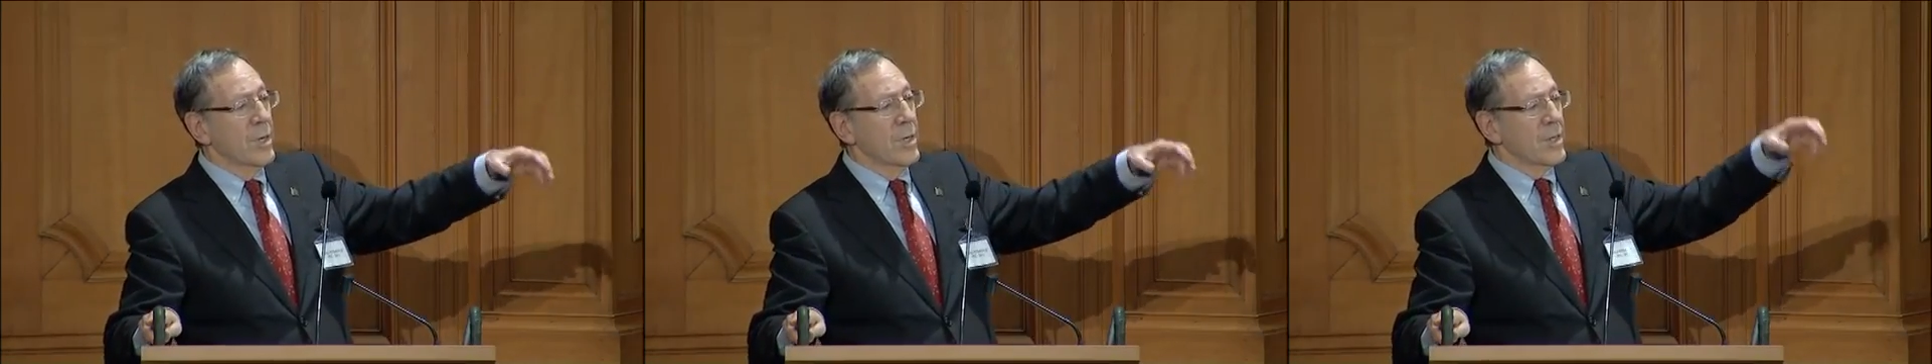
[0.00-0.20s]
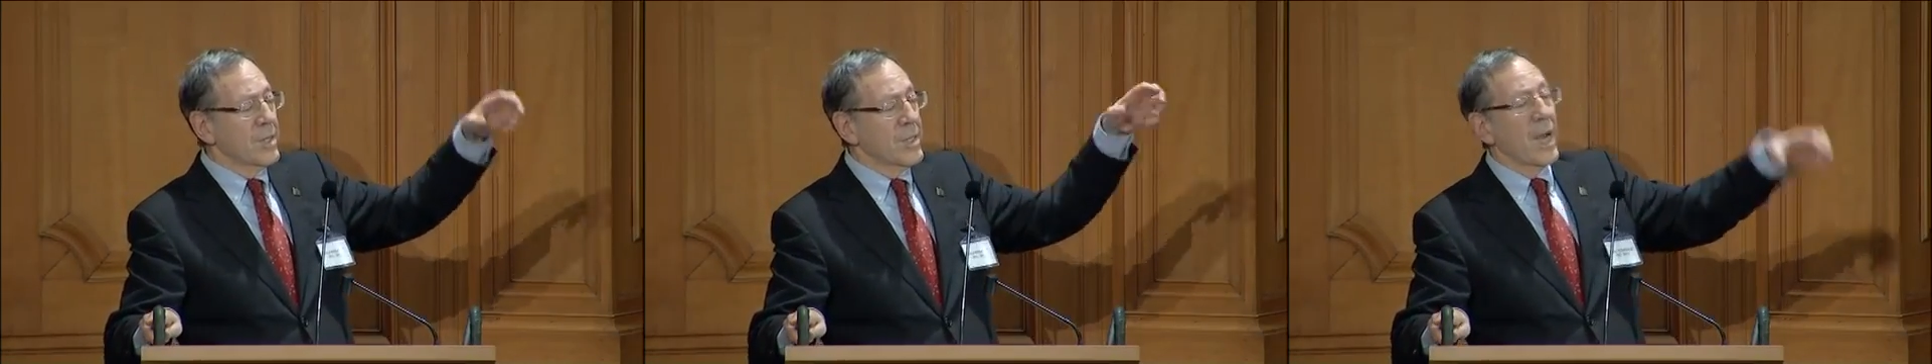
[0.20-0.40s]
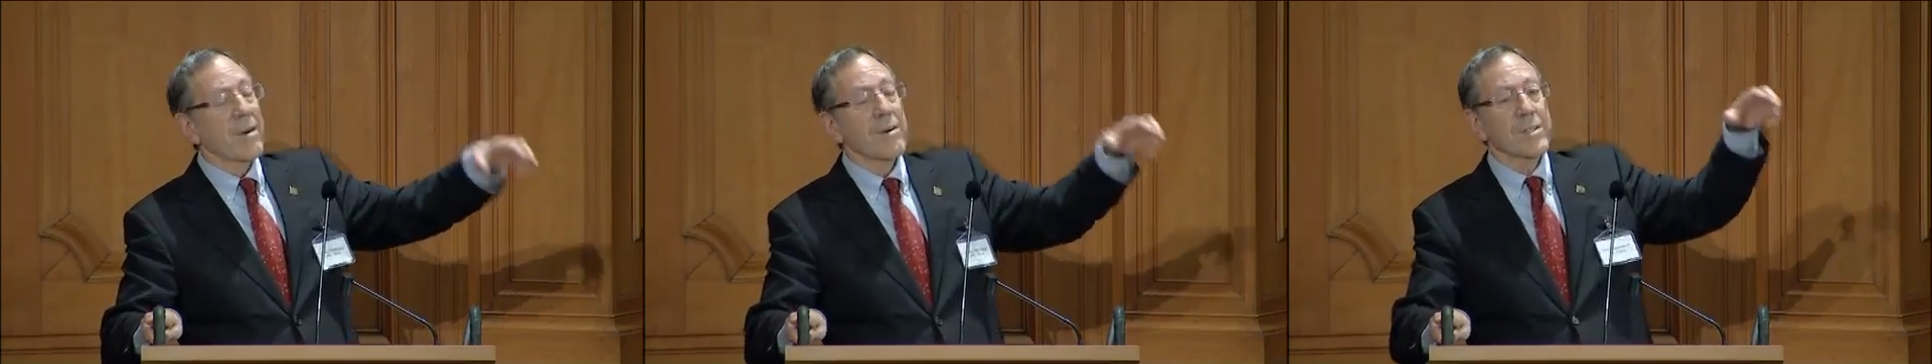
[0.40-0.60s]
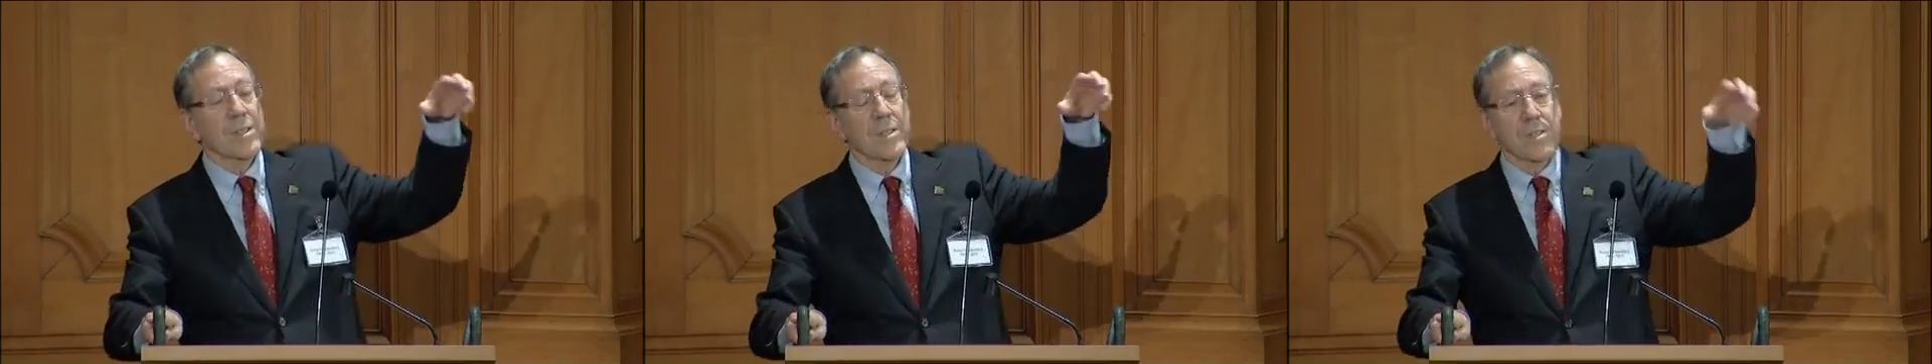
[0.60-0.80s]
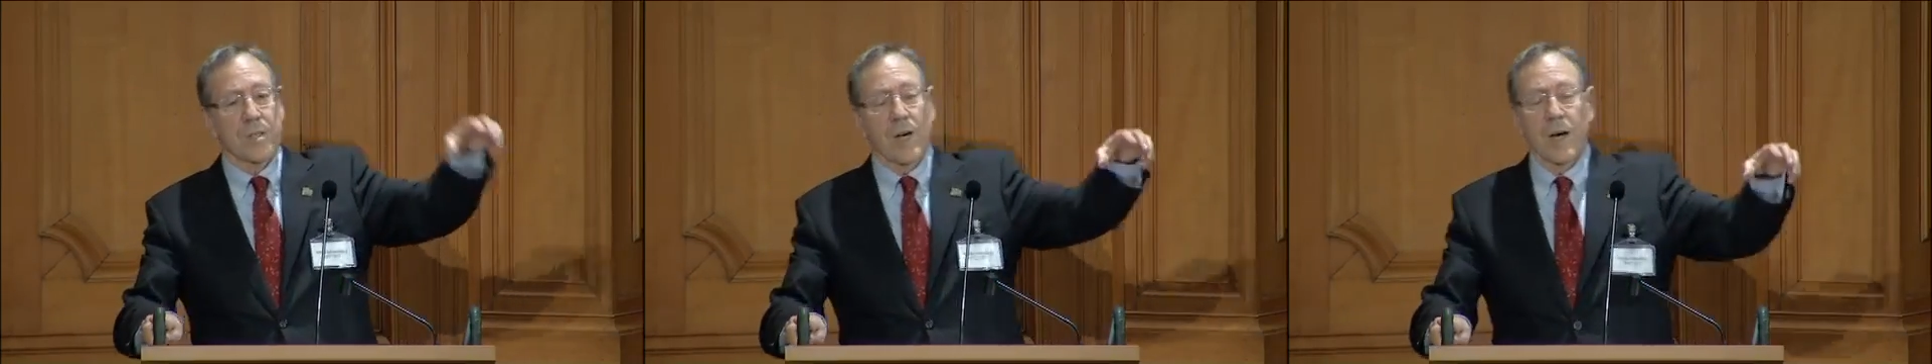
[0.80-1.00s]
the terrorist
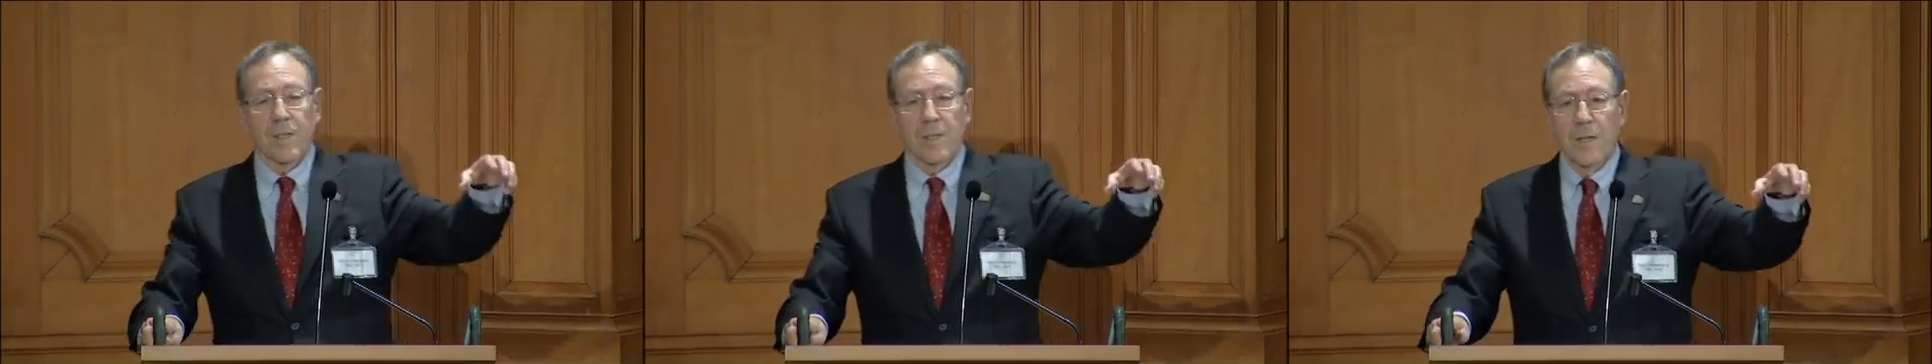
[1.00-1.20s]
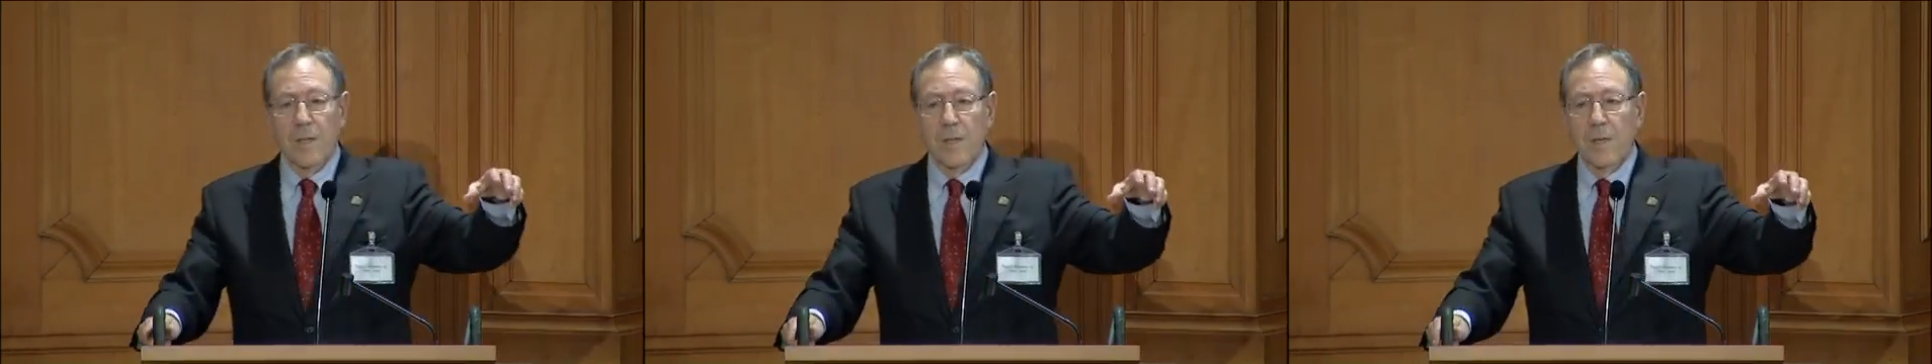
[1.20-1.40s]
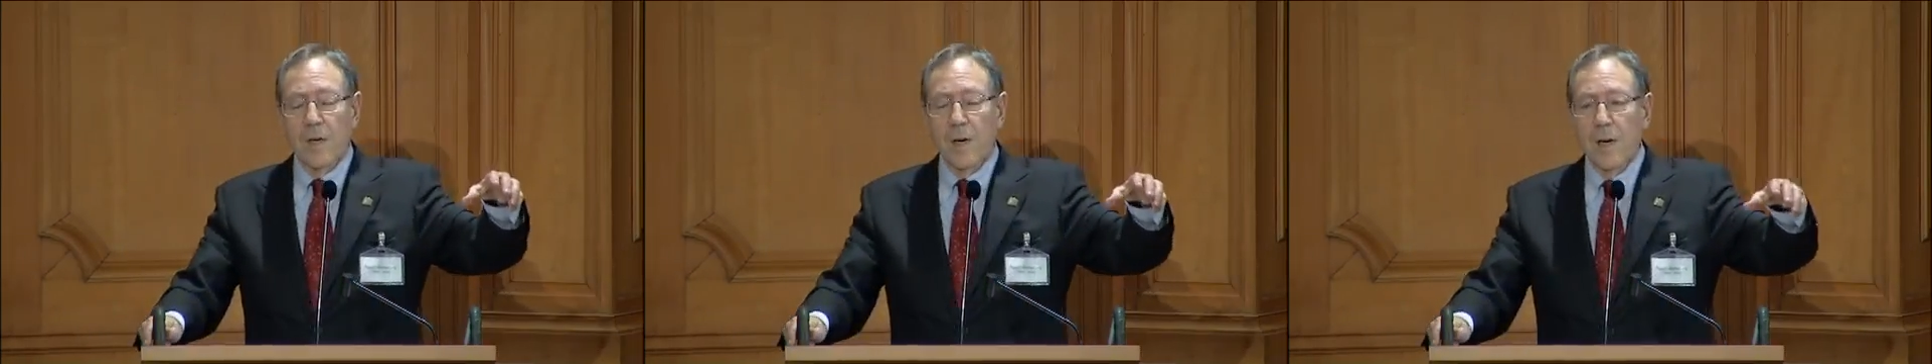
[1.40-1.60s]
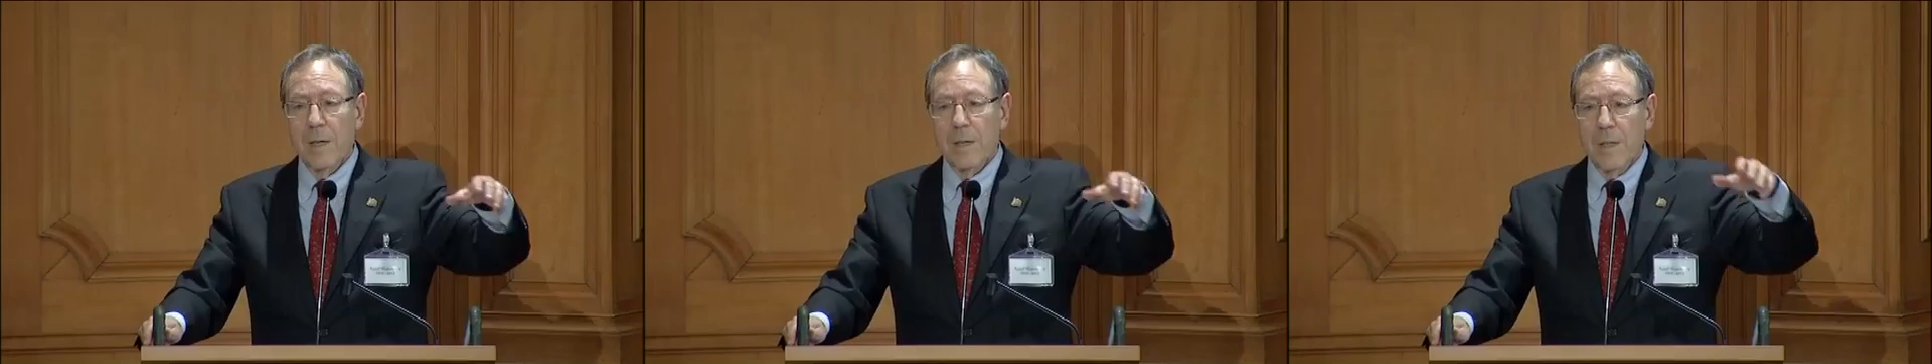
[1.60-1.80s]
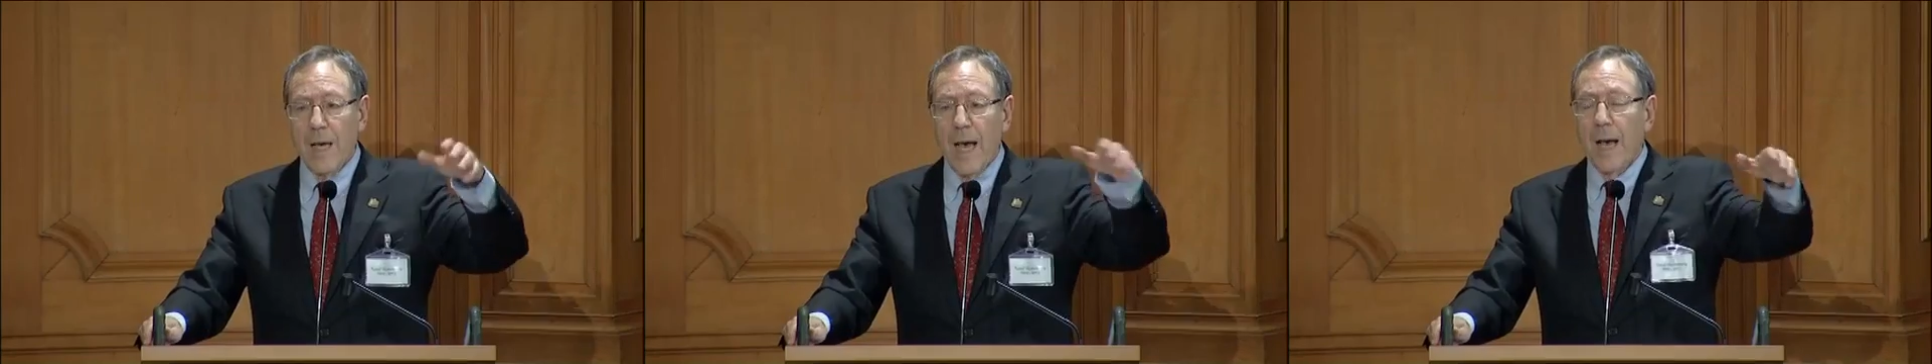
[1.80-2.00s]
assault
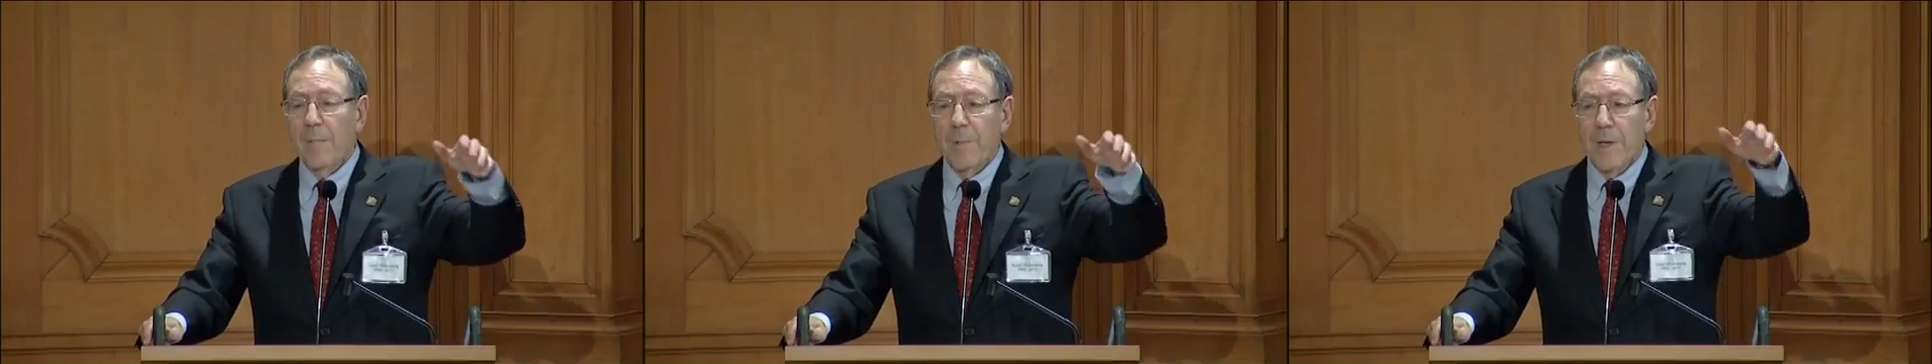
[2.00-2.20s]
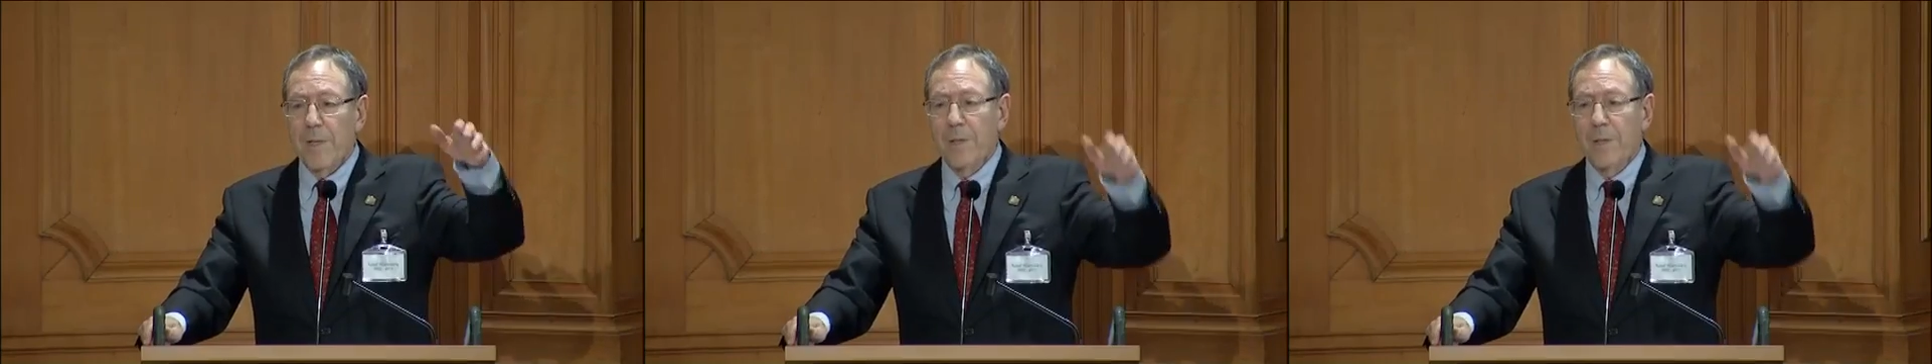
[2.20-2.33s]
on the AMIA,